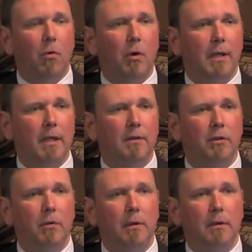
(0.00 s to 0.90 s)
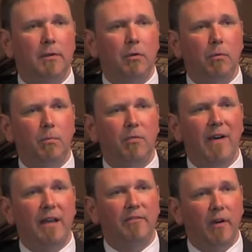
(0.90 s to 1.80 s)
Oregon, to
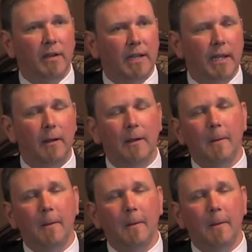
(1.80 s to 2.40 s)
provide funding